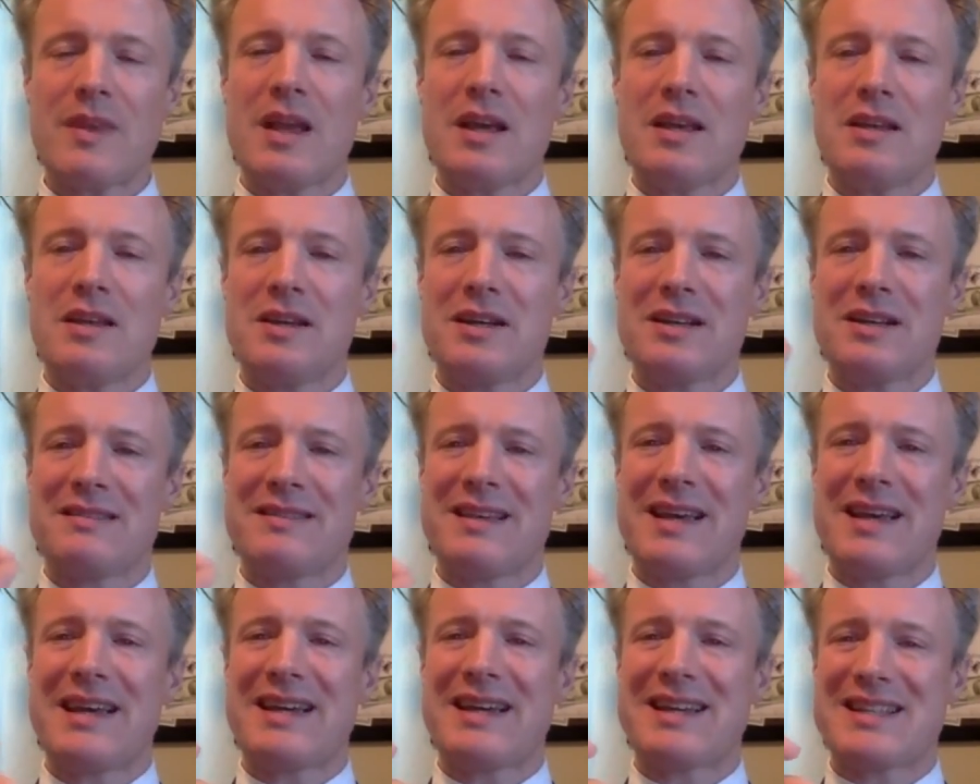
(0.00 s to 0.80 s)
You could
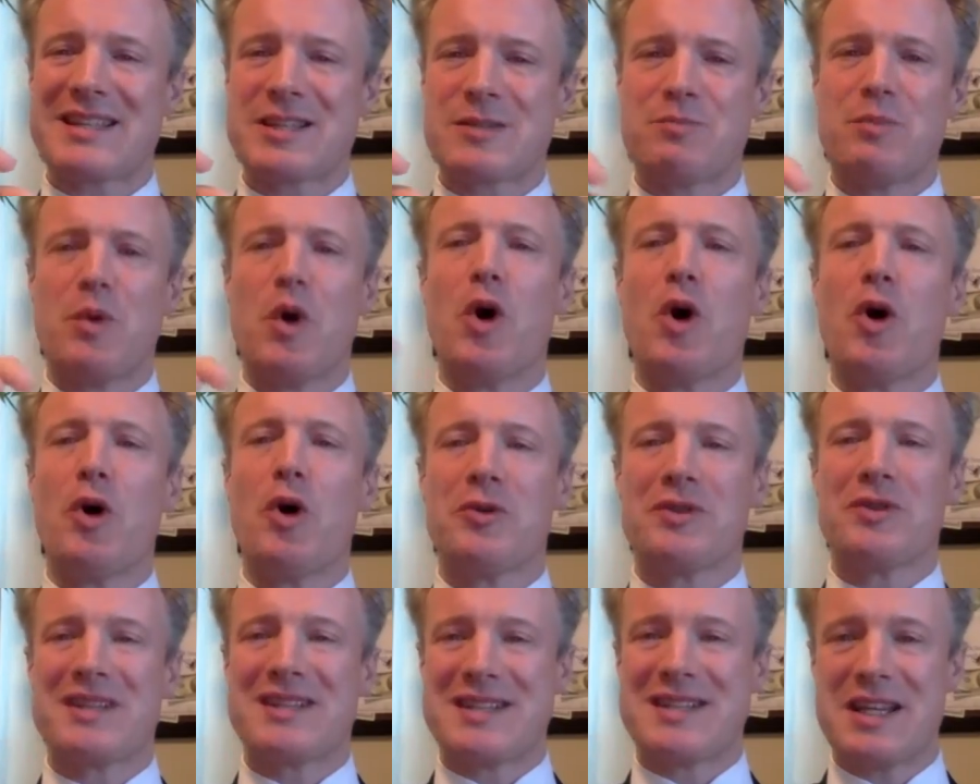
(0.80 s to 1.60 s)
take a small
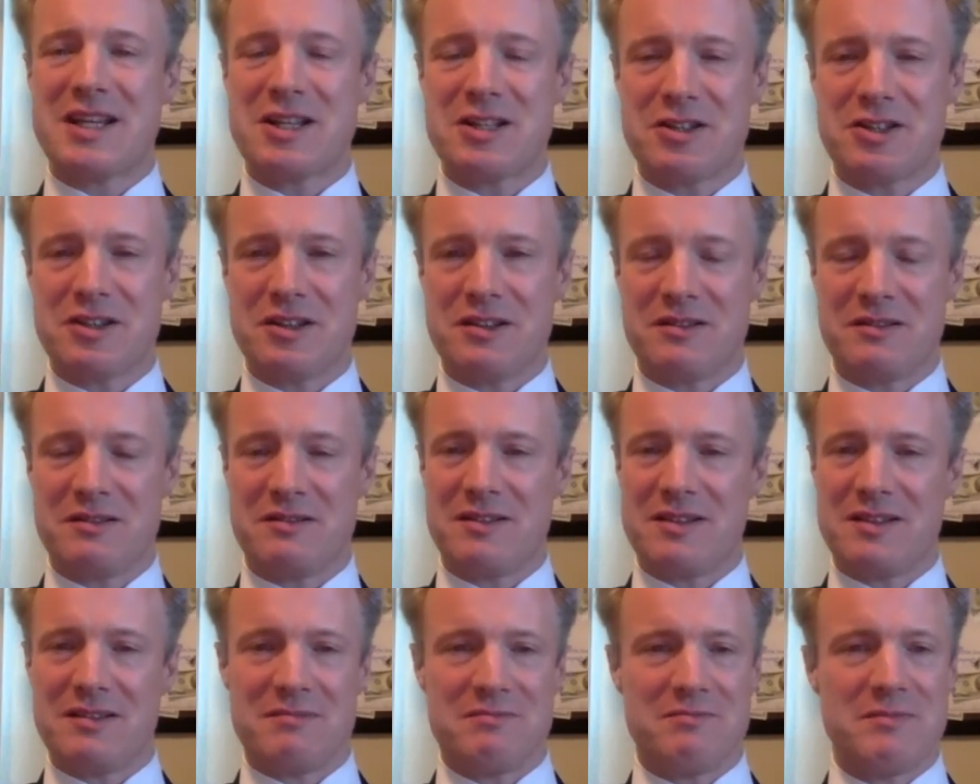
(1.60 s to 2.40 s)
decision,
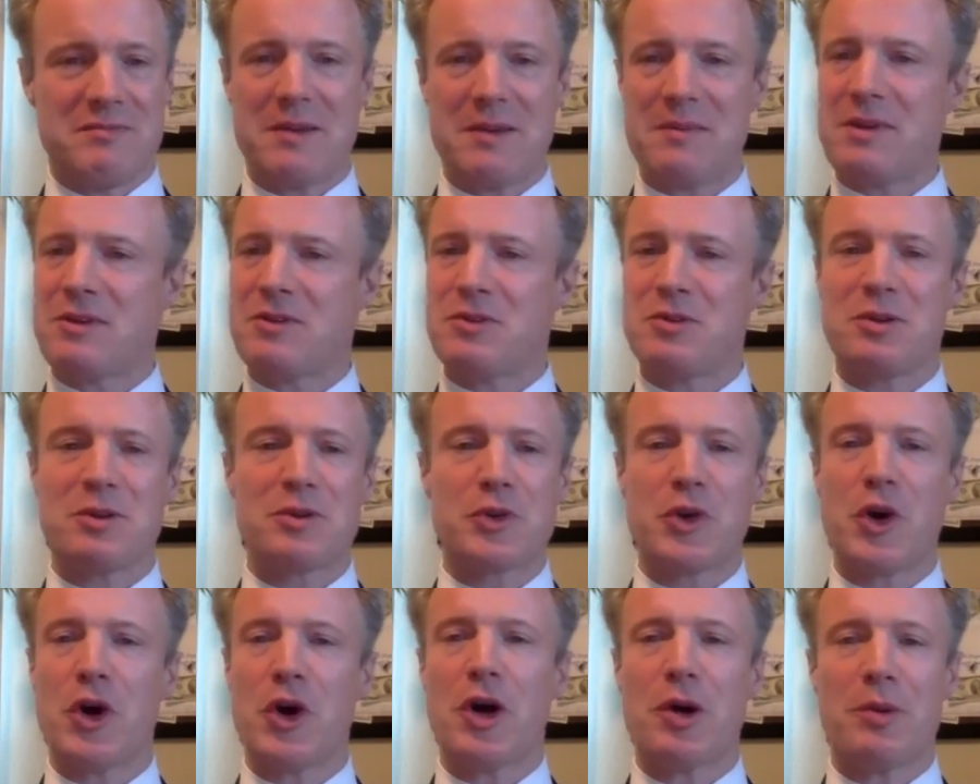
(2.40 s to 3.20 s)
maybe do a
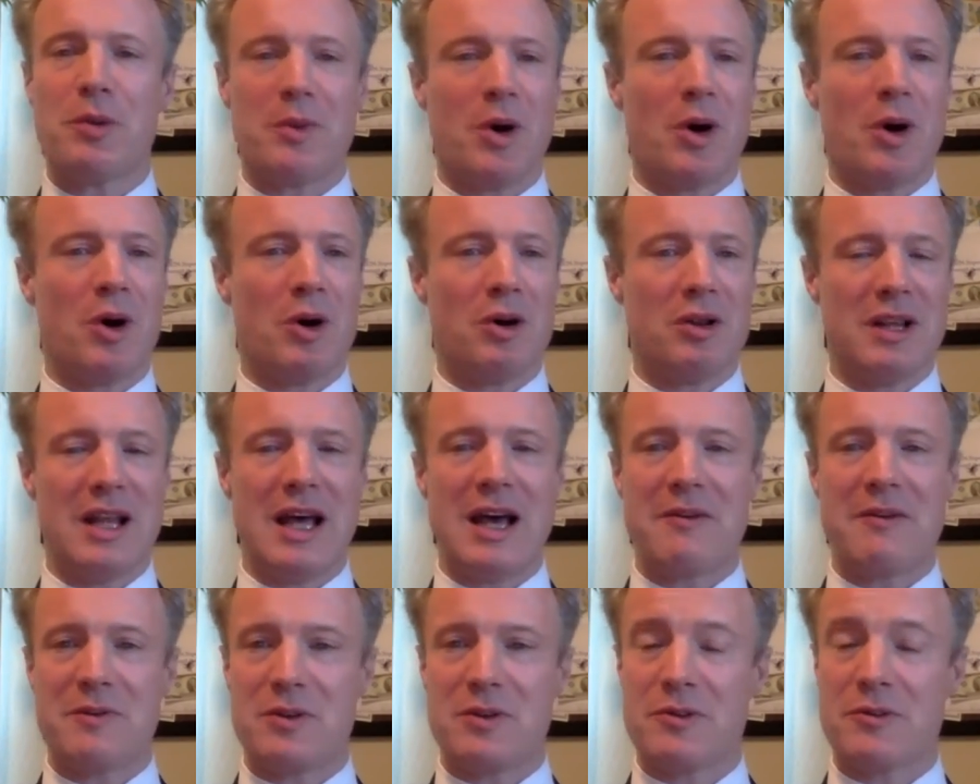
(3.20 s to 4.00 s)
term, a whole
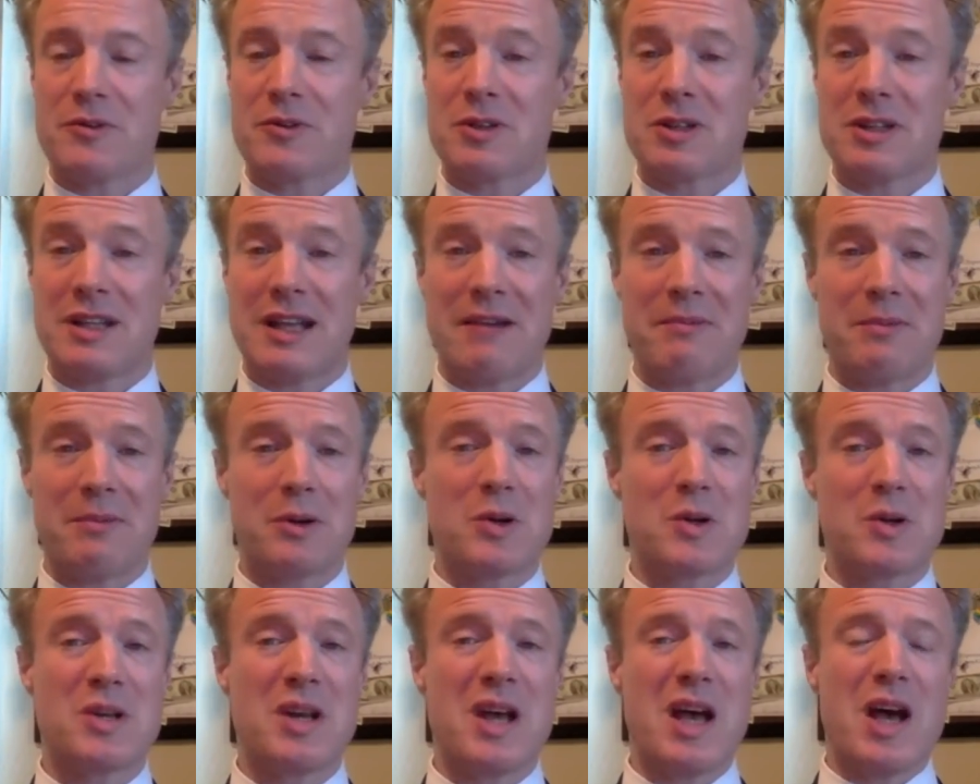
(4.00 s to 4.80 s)
life, universal life,
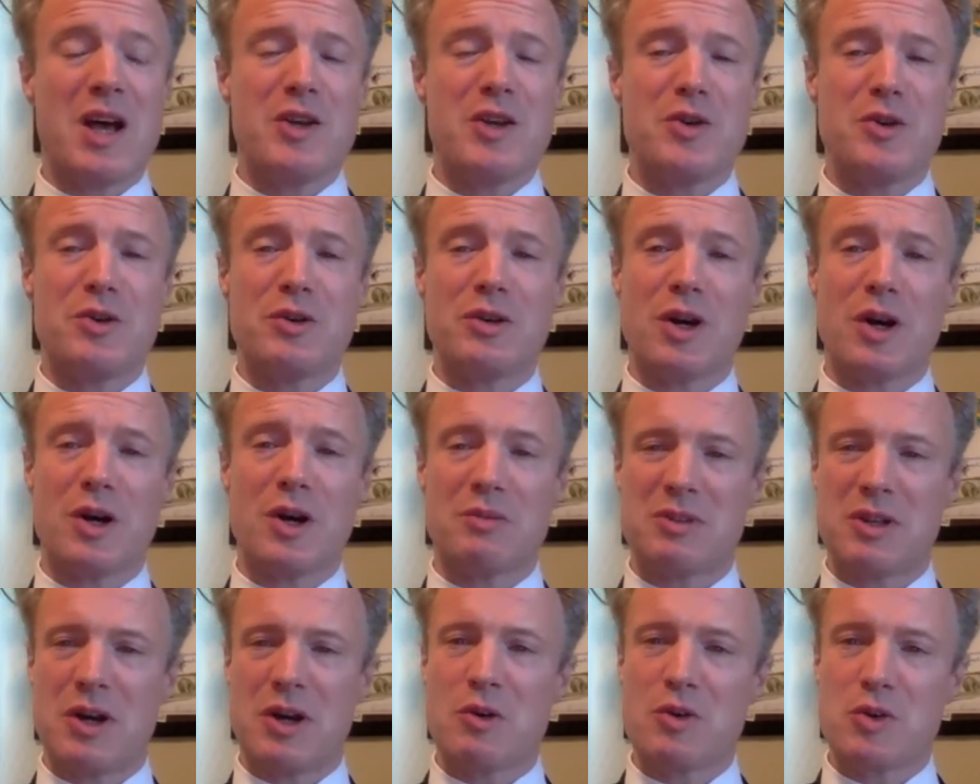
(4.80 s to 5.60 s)
because you know
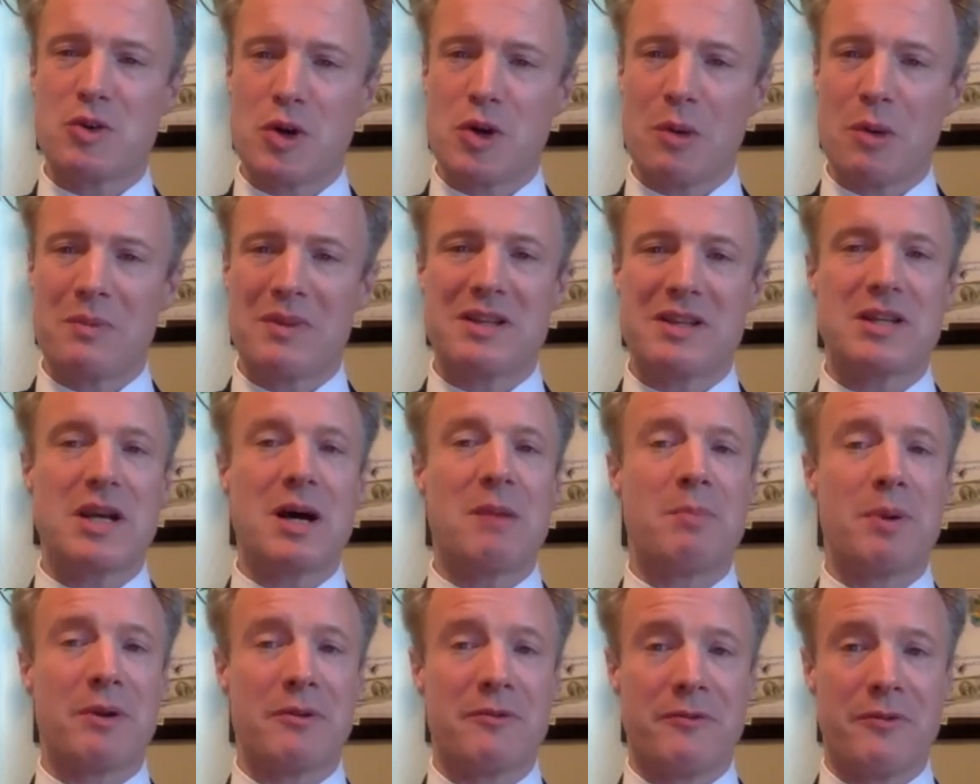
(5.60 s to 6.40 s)
those companies are
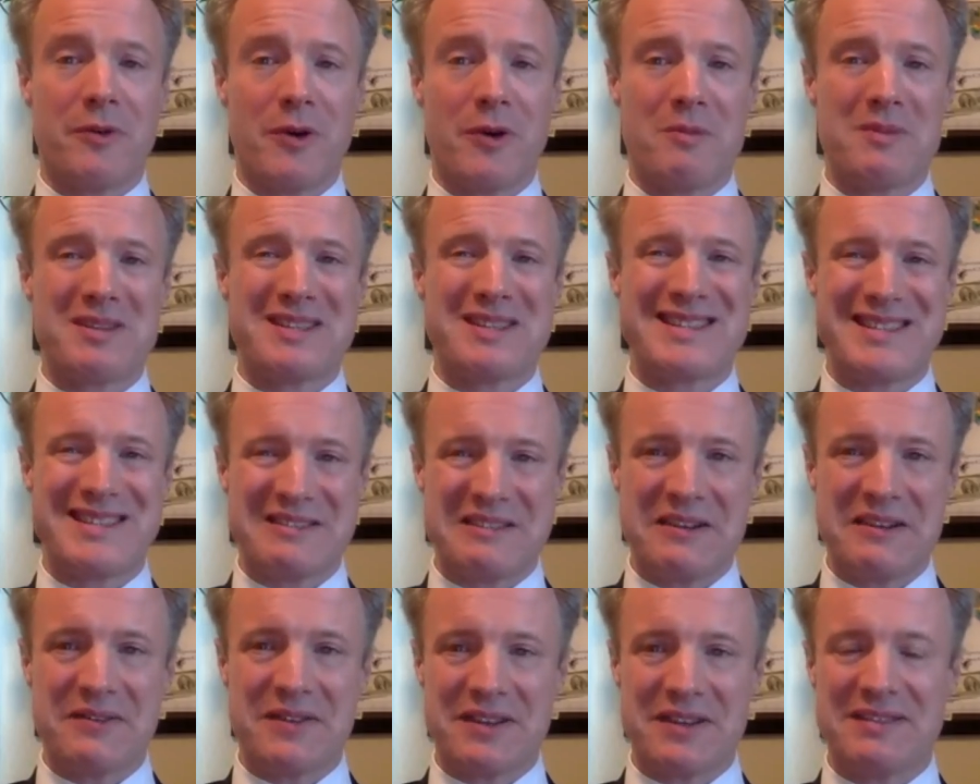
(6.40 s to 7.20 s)
performance
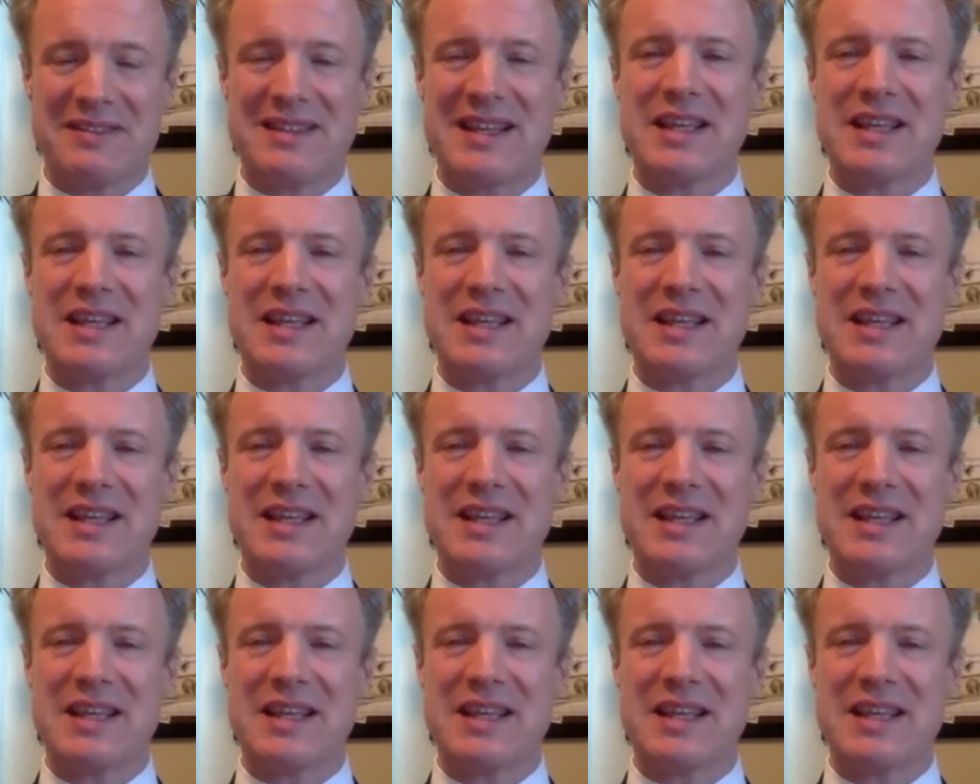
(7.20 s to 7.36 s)
driven.